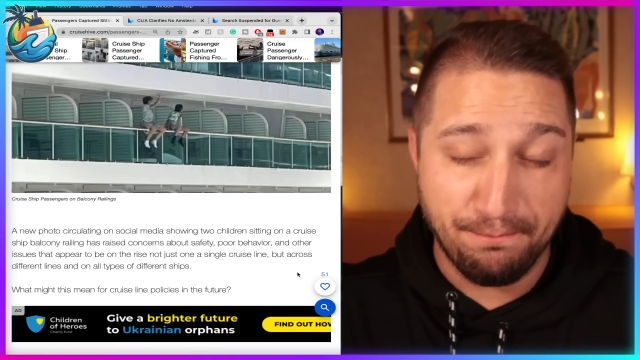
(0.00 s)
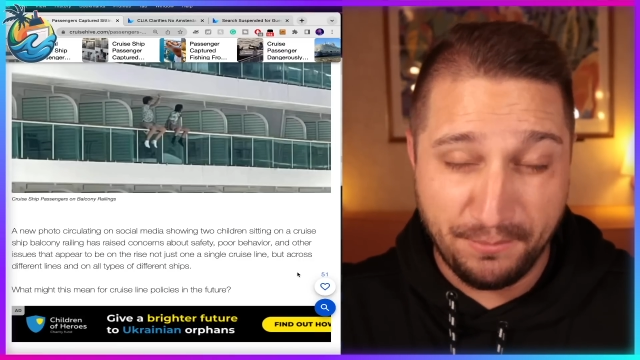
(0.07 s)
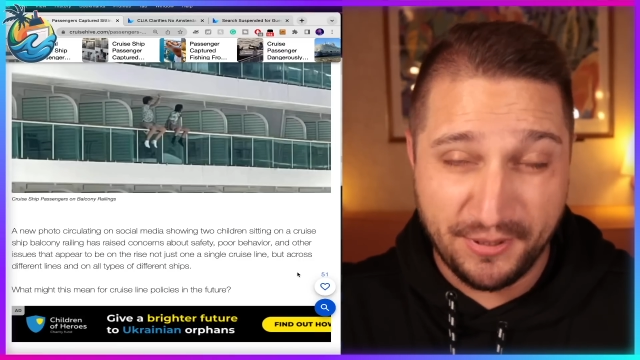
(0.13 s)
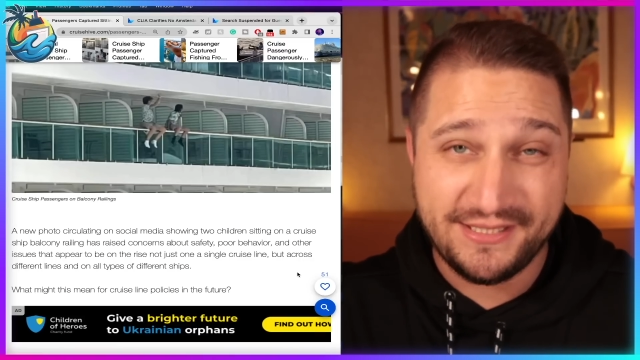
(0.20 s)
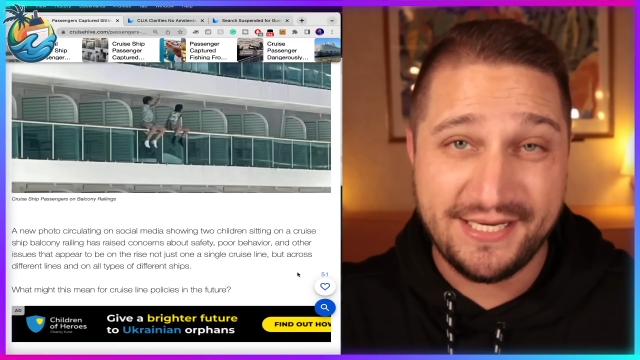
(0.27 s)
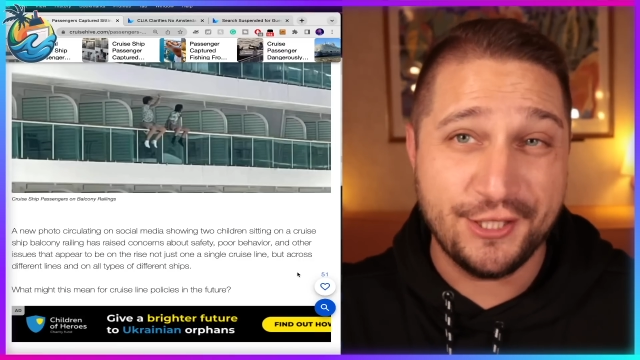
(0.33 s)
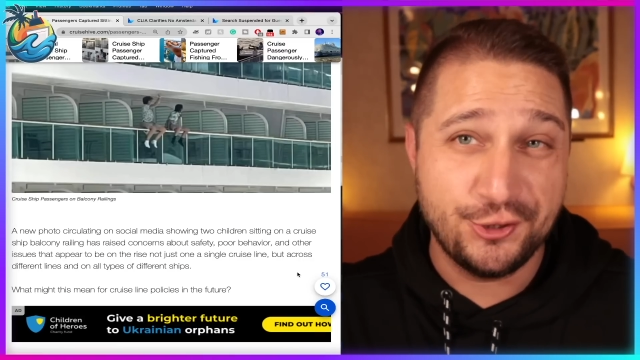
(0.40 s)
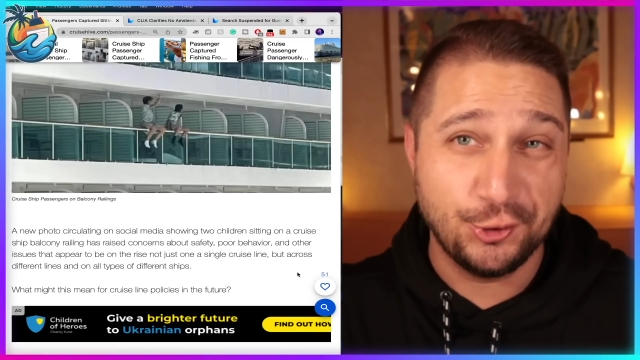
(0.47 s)

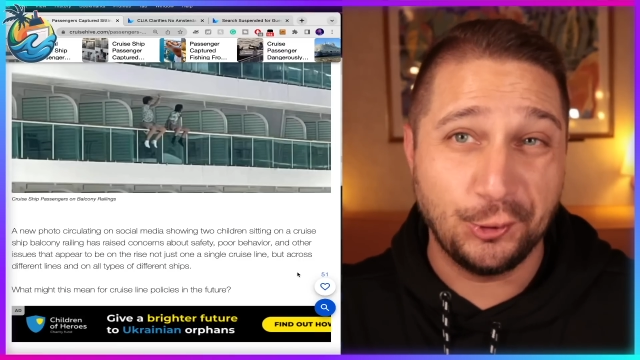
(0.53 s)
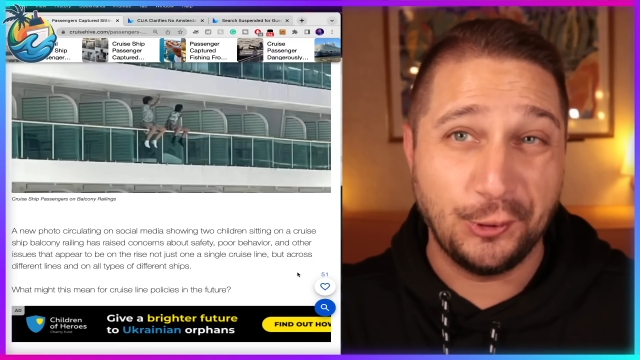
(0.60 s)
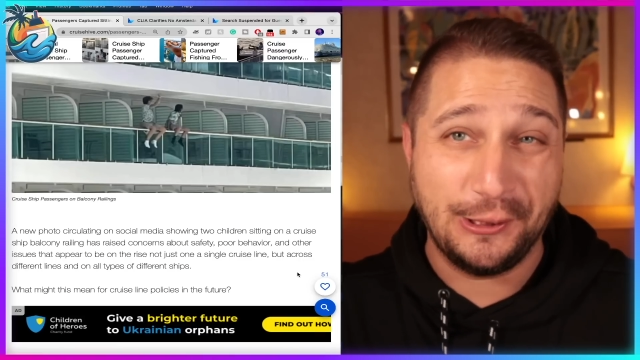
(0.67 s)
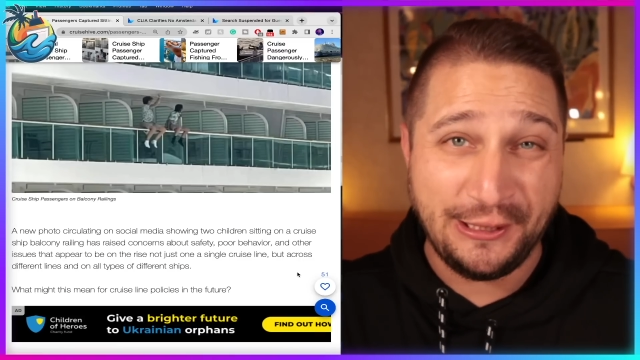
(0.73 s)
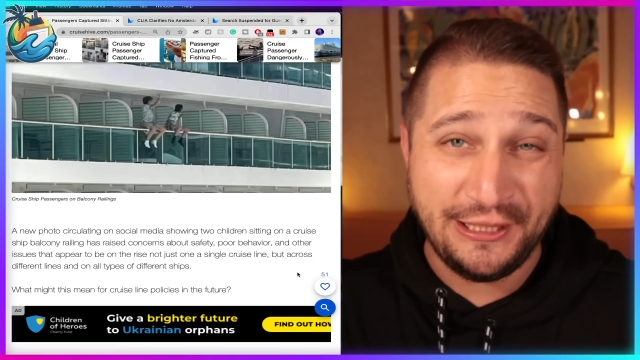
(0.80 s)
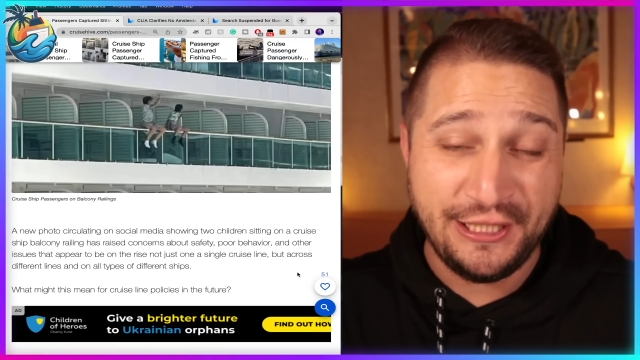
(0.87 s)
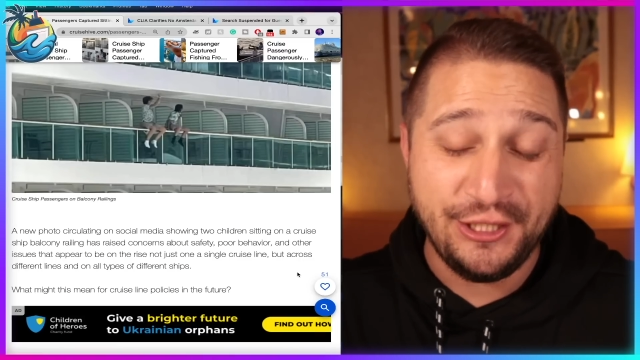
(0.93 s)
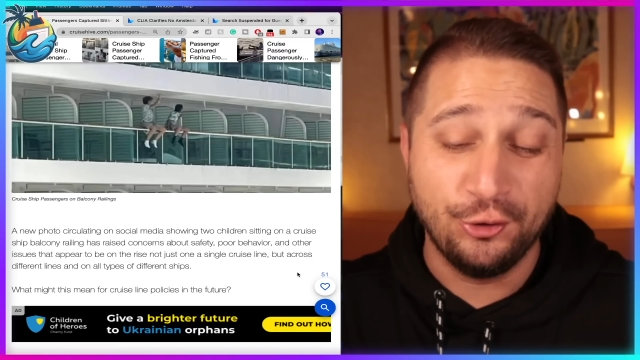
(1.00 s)
potential
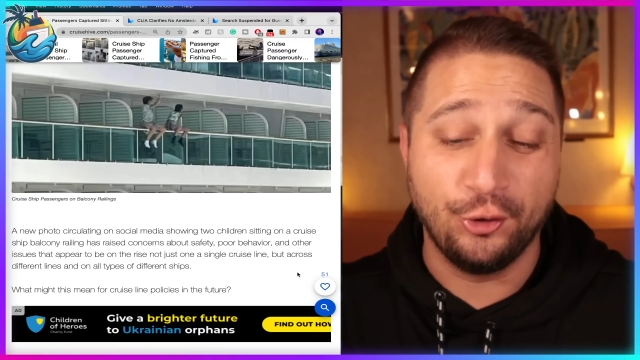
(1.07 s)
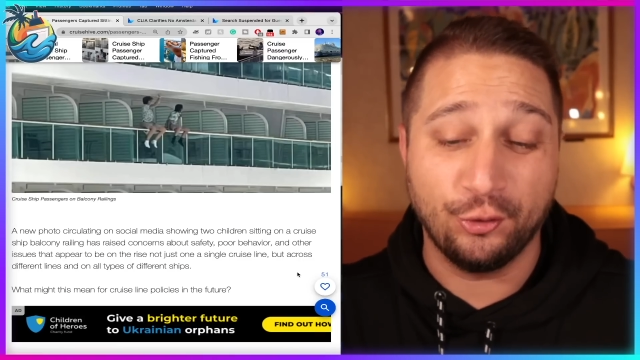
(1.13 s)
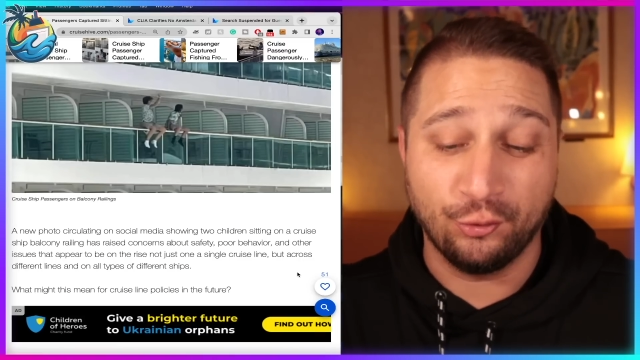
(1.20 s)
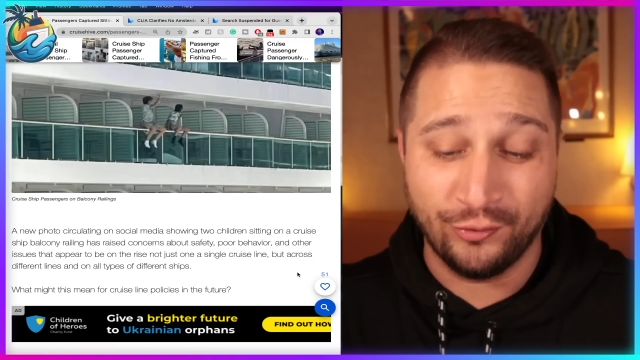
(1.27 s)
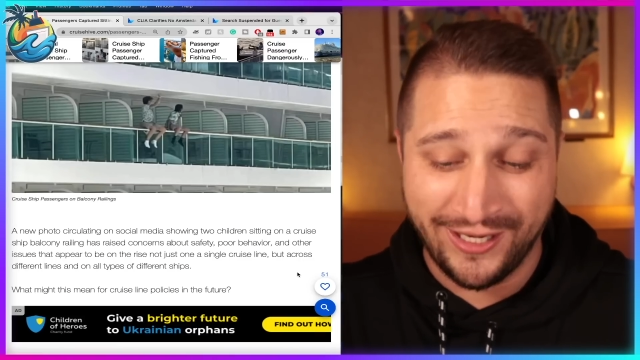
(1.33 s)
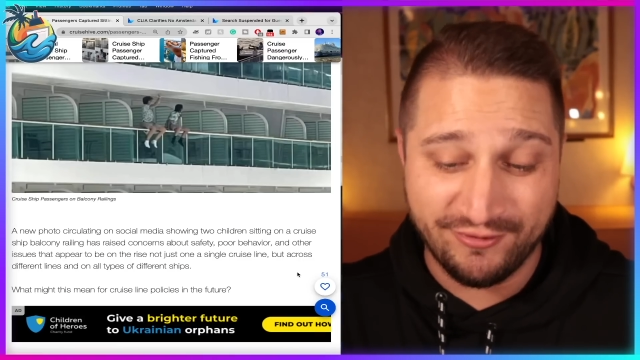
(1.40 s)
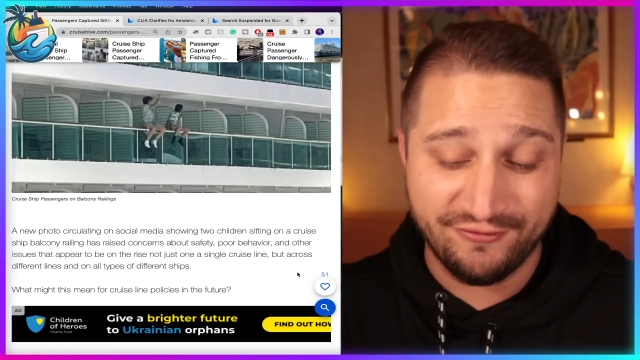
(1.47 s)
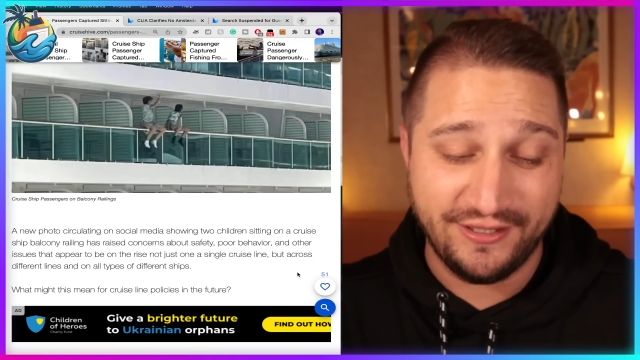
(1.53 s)
legal
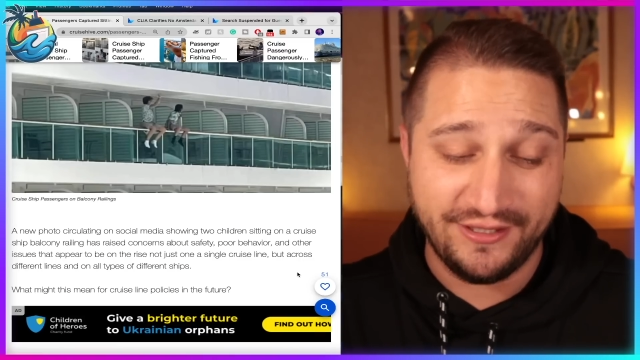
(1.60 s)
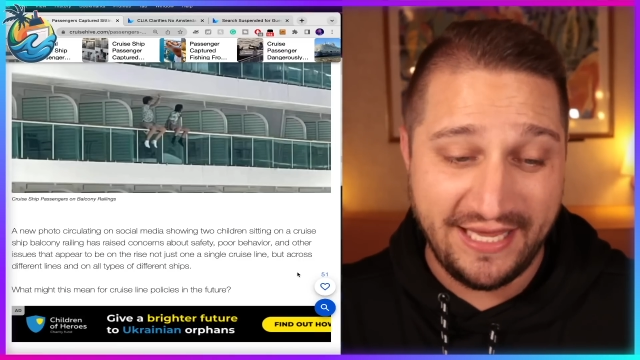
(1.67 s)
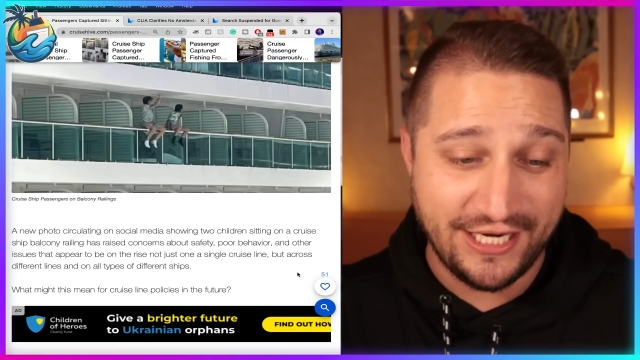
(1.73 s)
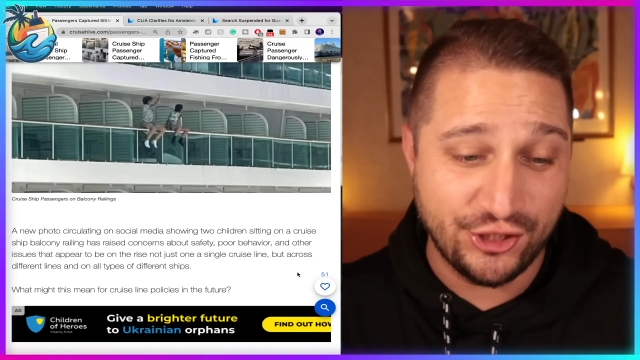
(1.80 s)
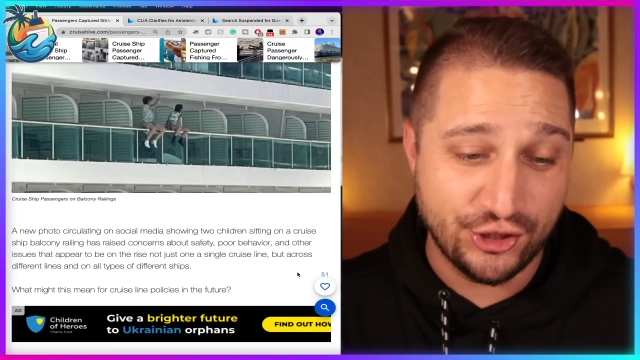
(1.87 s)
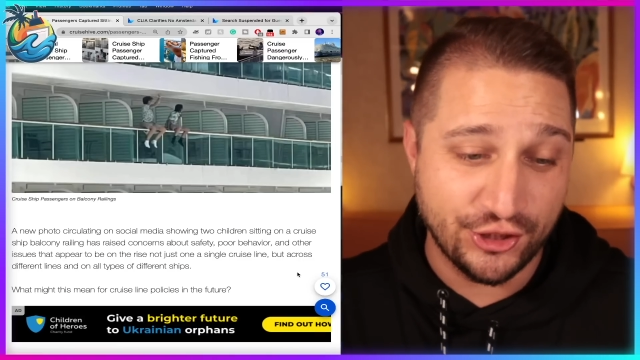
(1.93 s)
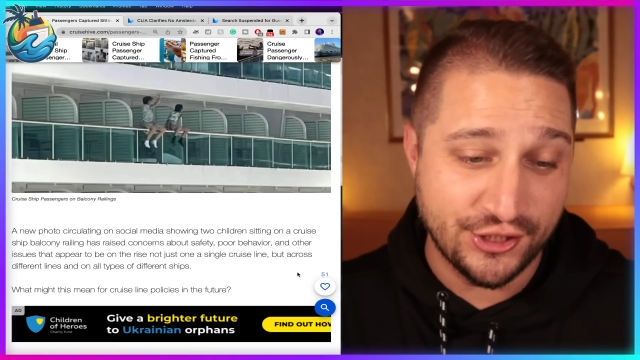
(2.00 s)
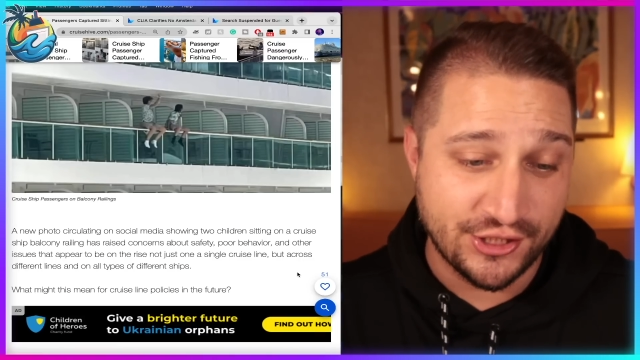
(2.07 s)

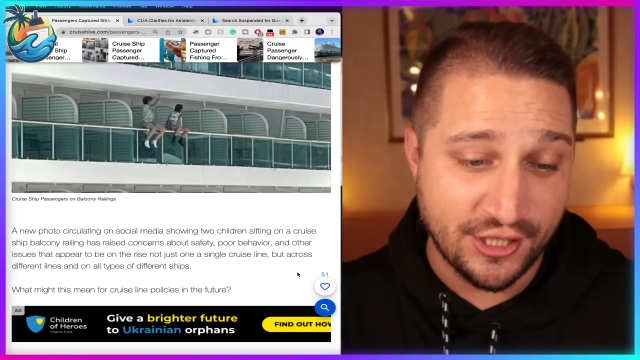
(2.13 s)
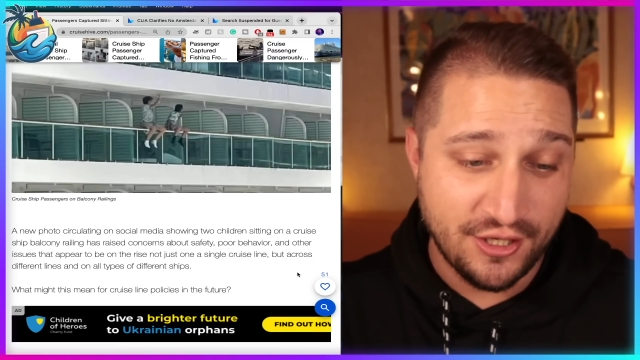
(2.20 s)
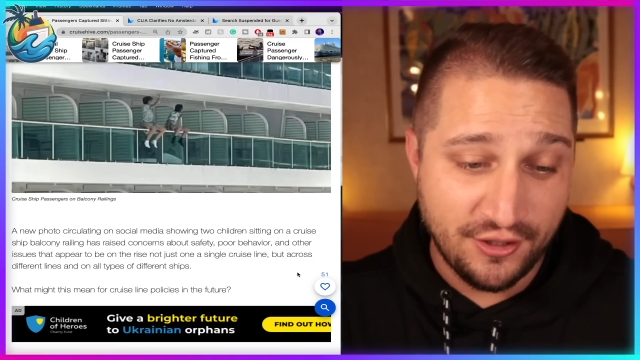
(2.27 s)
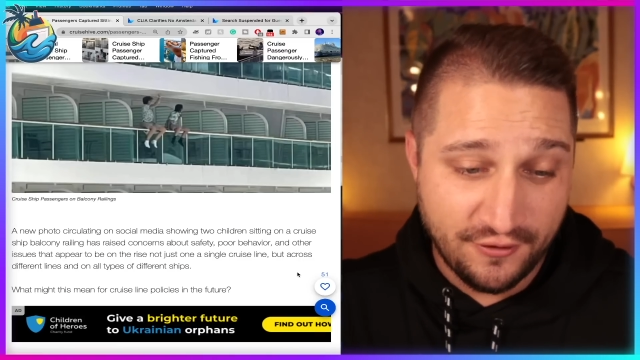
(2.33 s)
ramifications